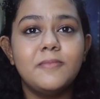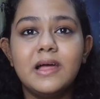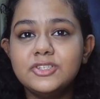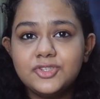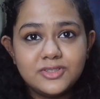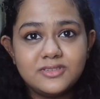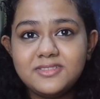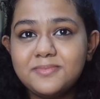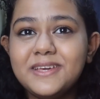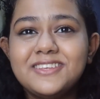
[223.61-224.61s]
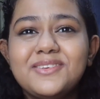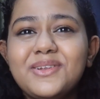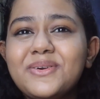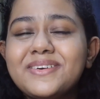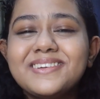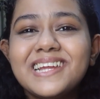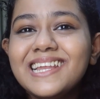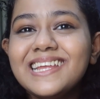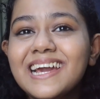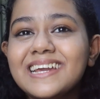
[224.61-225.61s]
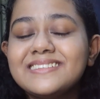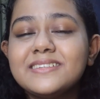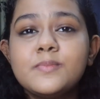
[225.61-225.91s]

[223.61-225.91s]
Blush just makes you look really nice.